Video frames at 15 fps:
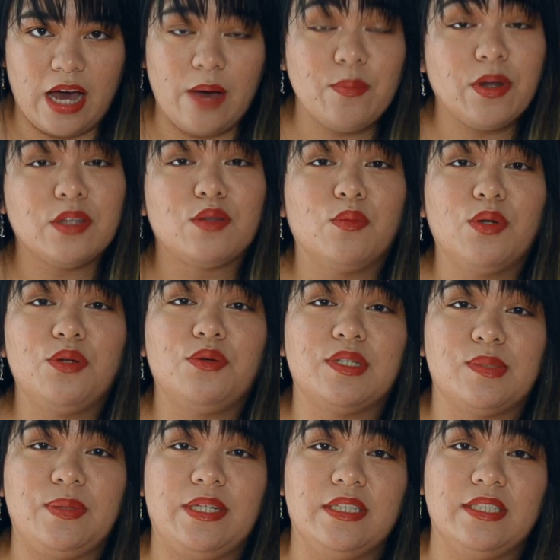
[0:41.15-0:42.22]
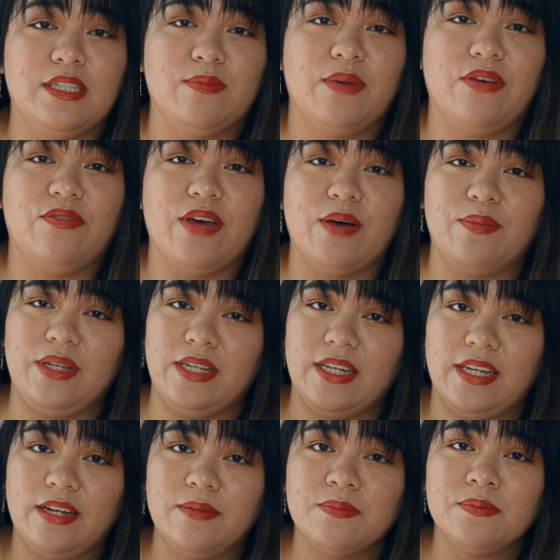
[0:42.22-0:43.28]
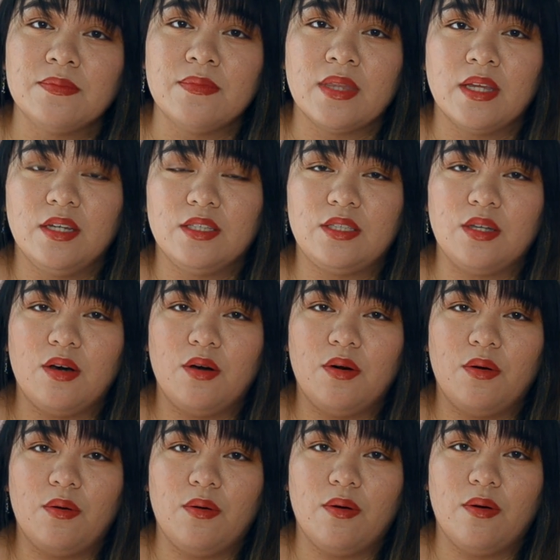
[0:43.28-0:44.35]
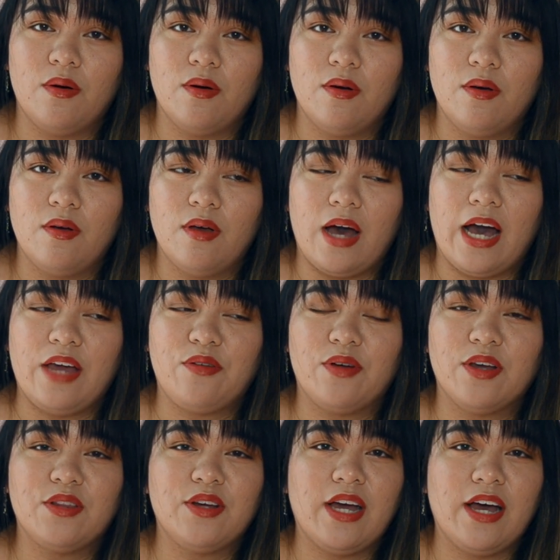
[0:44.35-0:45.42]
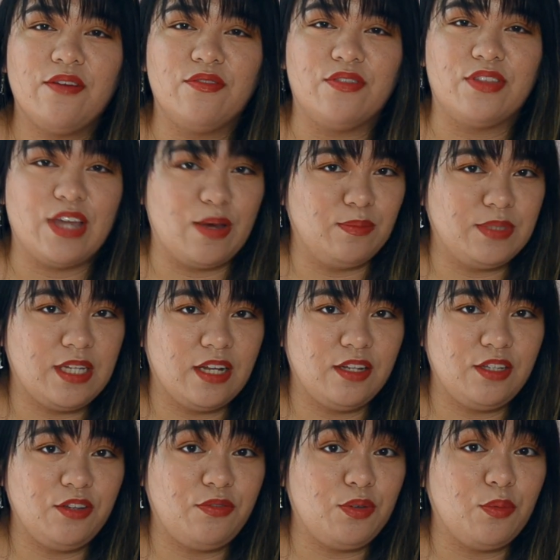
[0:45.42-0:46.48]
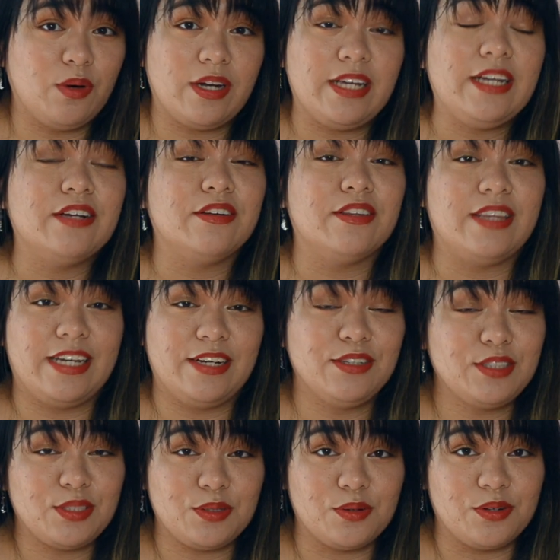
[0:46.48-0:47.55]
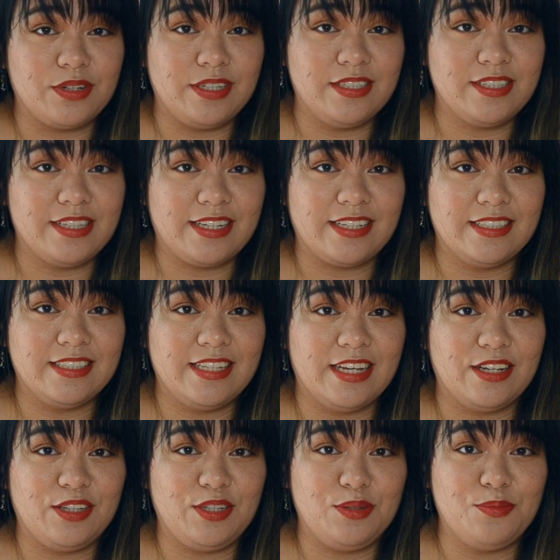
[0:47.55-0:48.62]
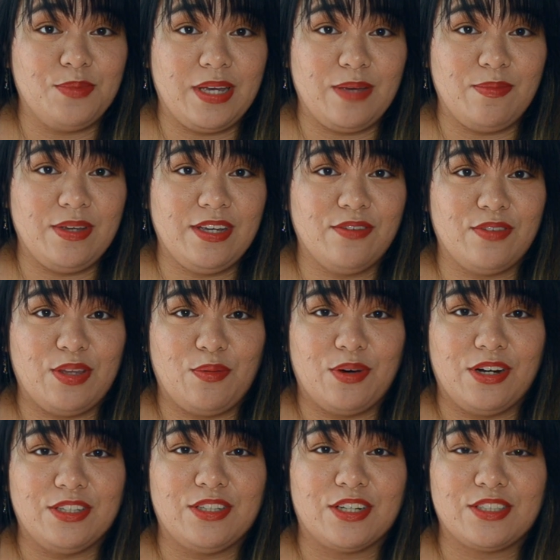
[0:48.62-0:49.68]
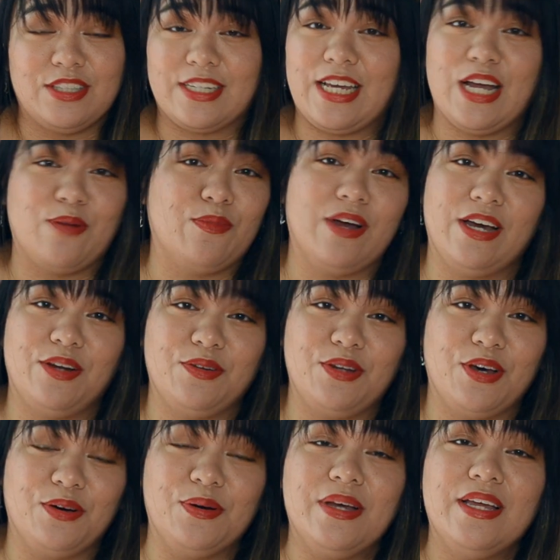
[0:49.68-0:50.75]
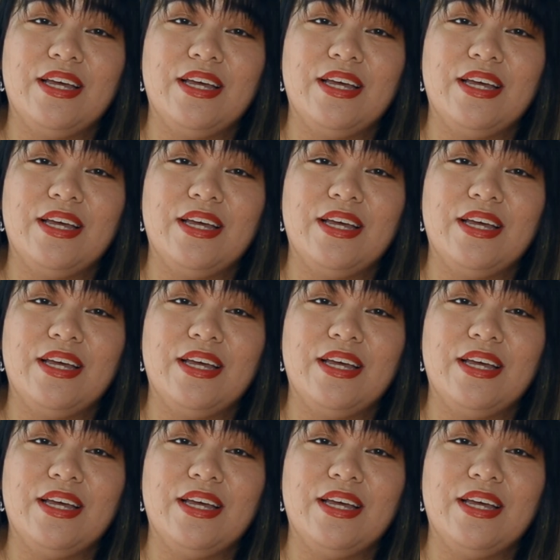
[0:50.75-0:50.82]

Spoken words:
I'm not the one who experienced it. My family did. So I'd rather have them tell you if you want to hear their stories. They can tell you maybe if they want to talk to the camera. I don't know.